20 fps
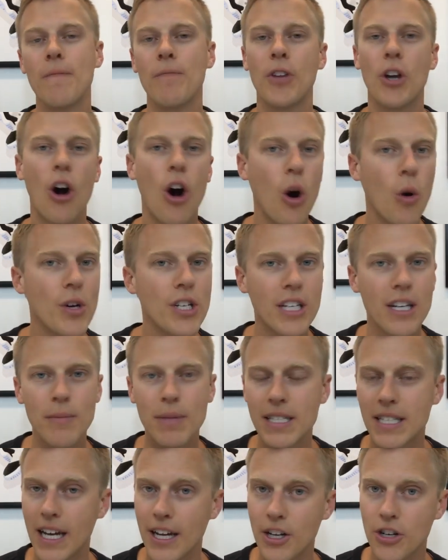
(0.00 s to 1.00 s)
you're always going to
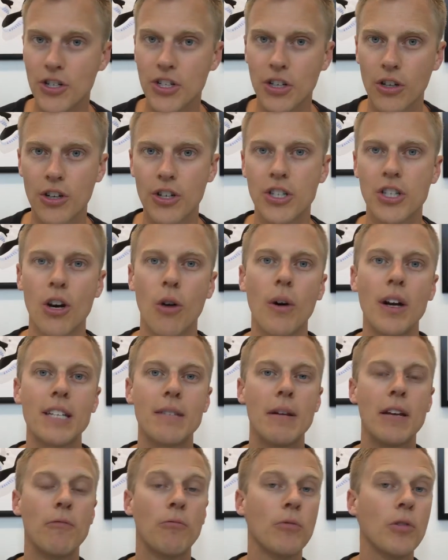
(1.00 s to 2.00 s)
be 10 years older, so
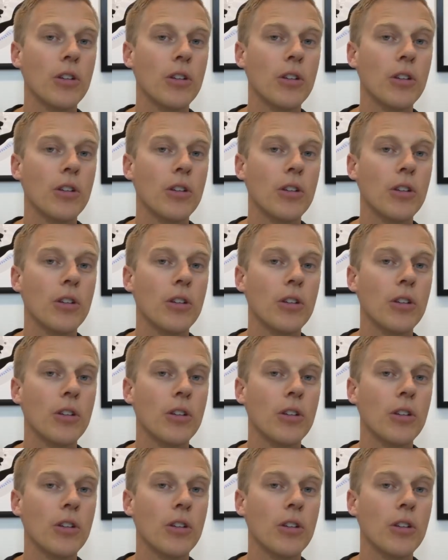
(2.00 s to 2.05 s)
it